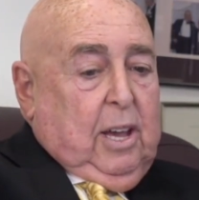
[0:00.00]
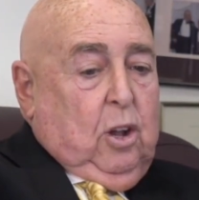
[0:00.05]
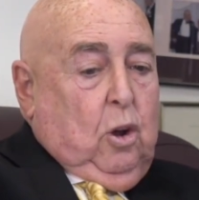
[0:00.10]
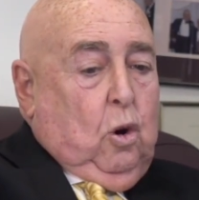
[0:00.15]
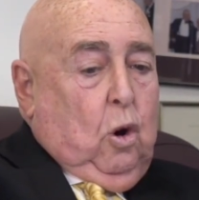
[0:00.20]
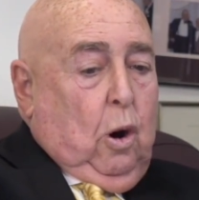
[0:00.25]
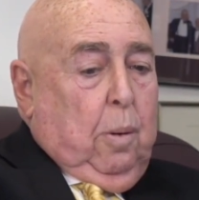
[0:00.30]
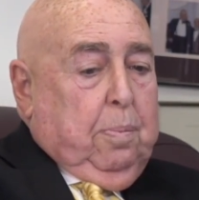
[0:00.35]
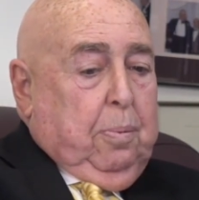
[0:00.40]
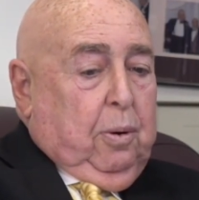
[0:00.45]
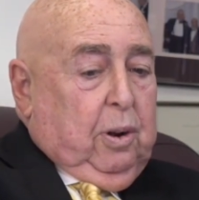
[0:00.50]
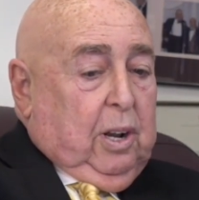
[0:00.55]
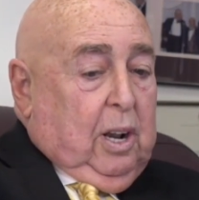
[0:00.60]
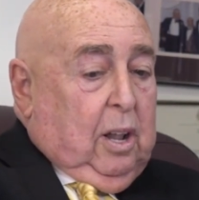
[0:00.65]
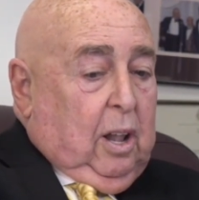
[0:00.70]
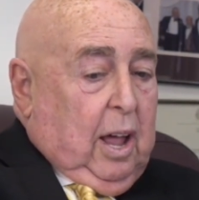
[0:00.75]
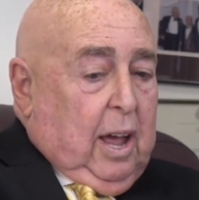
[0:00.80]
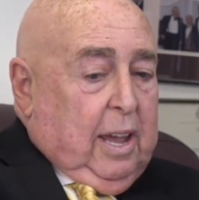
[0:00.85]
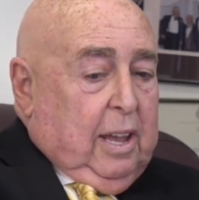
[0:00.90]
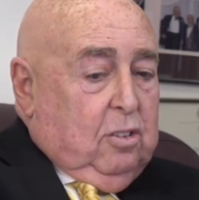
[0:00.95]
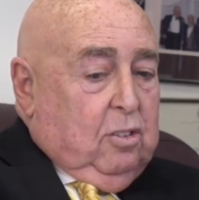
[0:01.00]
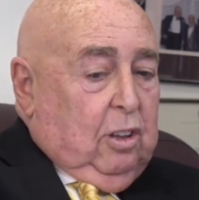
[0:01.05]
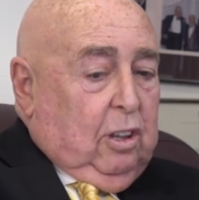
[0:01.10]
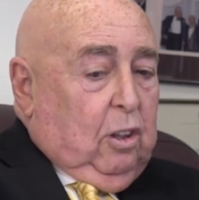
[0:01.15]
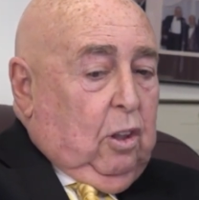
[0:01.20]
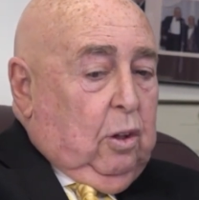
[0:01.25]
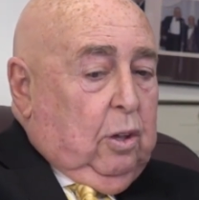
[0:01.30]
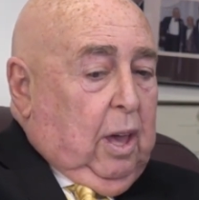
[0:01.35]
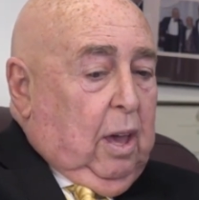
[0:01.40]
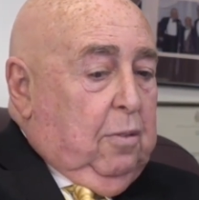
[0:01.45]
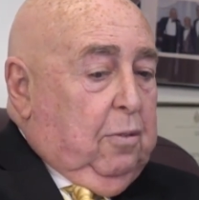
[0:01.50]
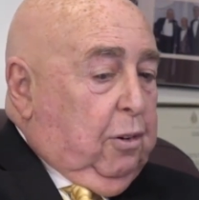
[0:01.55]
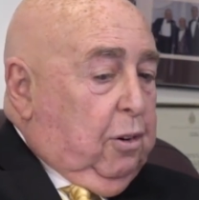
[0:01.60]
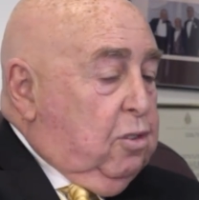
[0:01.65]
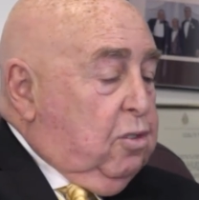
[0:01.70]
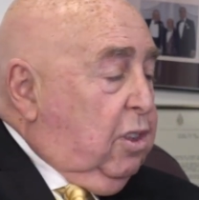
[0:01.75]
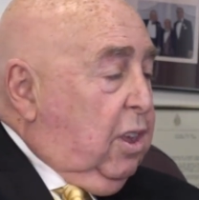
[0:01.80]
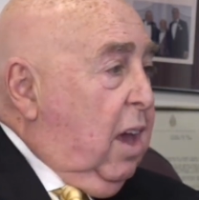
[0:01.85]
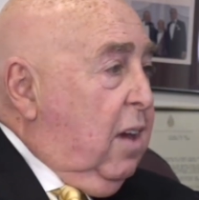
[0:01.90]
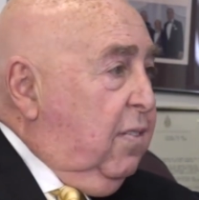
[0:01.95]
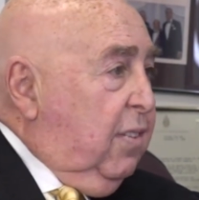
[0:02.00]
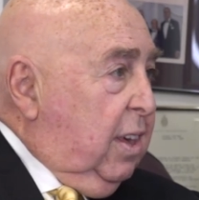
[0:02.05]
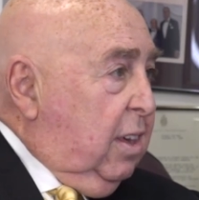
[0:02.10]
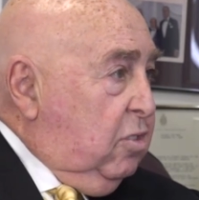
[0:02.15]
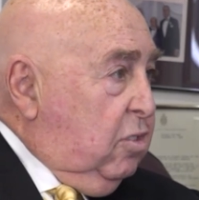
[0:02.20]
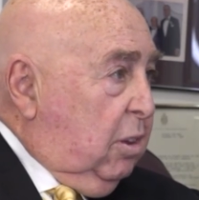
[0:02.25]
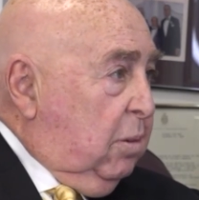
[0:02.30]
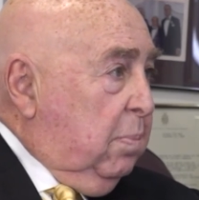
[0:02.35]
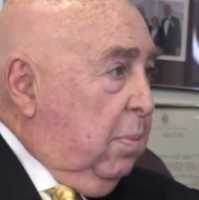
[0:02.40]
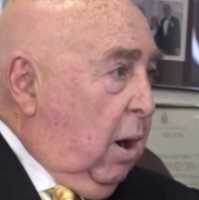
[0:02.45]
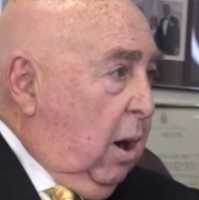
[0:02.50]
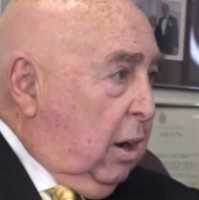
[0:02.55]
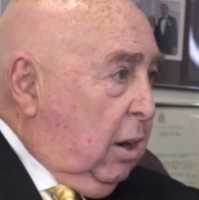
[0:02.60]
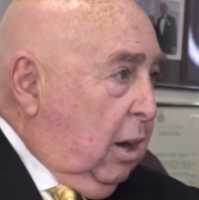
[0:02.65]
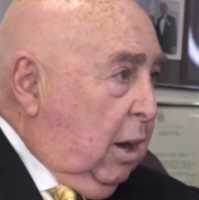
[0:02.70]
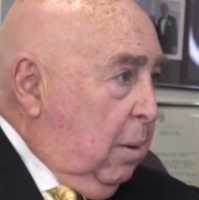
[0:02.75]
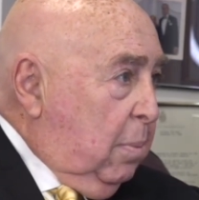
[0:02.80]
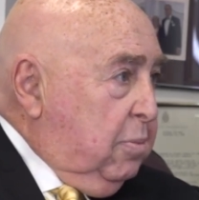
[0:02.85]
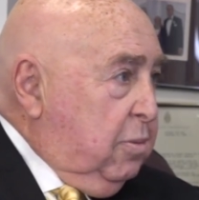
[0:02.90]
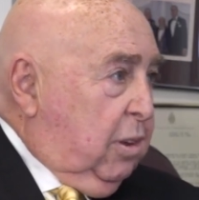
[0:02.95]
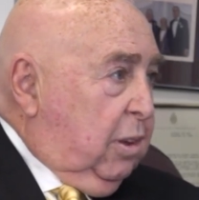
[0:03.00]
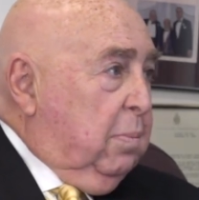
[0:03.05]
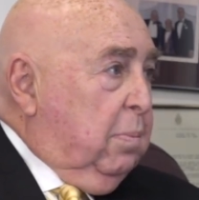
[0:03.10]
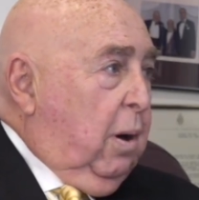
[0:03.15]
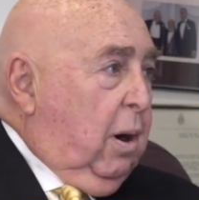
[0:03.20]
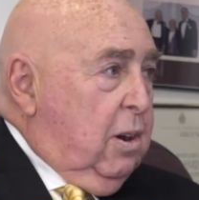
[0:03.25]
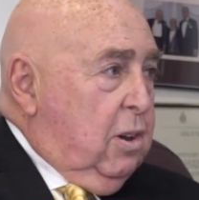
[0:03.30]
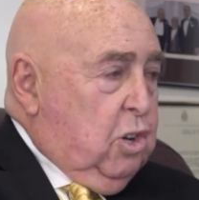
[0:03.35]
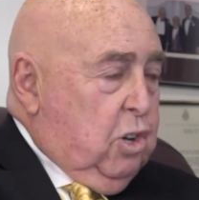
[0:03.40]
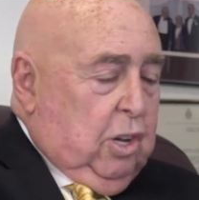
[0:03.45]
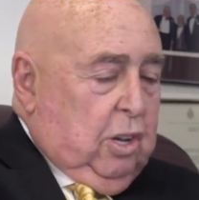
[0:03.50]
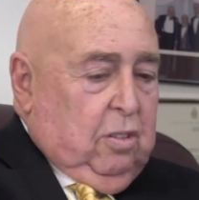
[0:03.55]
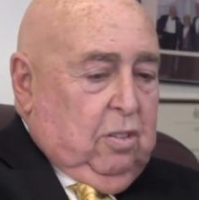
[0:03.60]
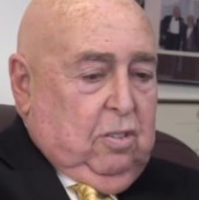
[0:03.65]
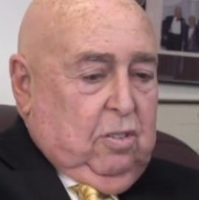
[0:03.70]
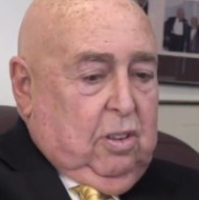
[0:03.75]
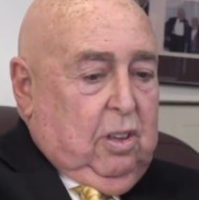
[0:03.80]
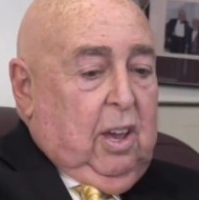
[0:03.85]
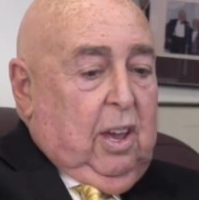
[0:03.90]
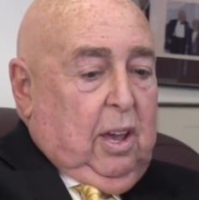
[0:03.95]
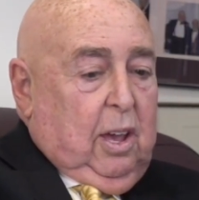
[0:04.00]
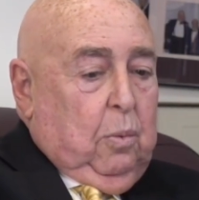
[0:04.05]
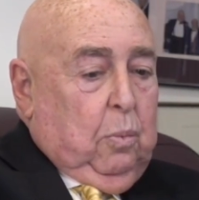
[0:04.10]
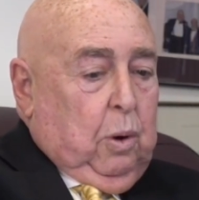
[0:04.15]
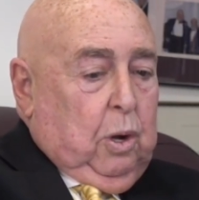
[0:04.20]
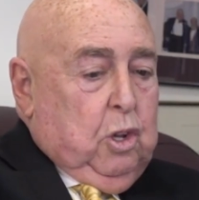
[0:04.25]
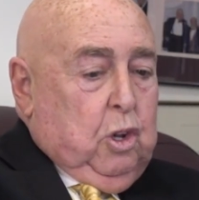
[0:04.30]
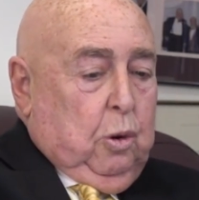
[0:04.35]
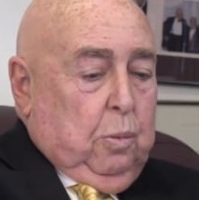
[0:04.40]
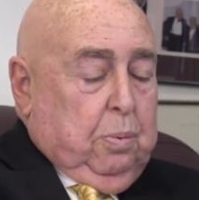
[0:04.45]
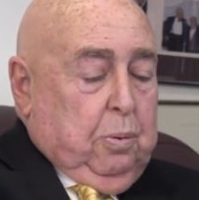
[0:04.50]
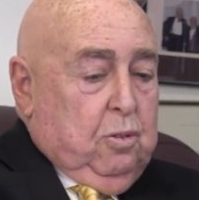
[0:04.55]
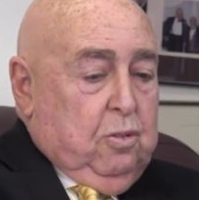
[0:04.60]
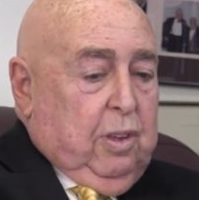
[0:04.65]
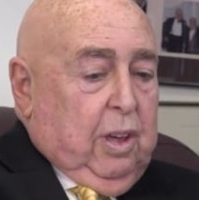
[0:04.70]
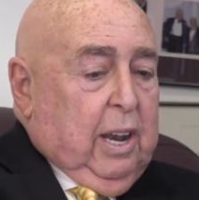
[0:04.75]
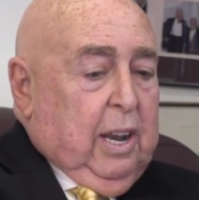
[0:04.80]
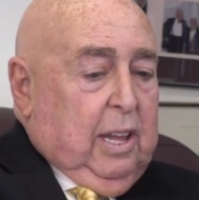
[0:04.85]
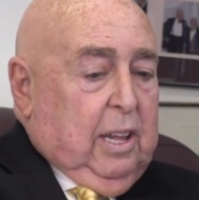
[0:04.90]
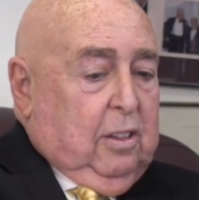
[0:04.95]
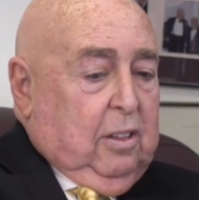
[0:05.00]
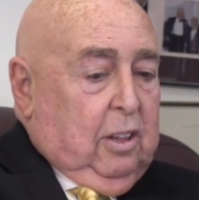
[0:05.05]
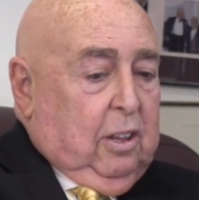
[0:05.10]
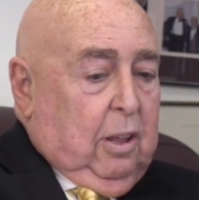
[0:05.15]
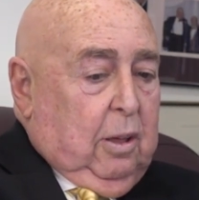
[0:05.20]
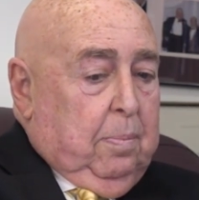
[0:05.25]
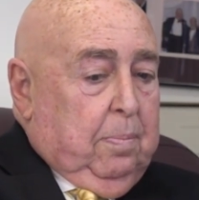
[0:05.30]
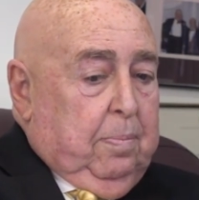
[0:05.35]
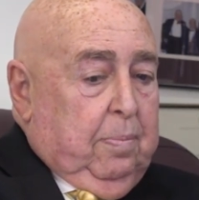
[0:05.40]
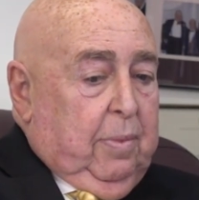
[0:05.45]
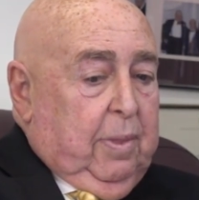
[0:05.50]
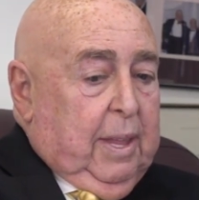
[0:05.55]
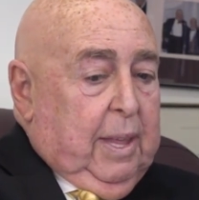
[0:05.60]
Corporate clients are looking for savings in markups and margins and what you're presenting to them.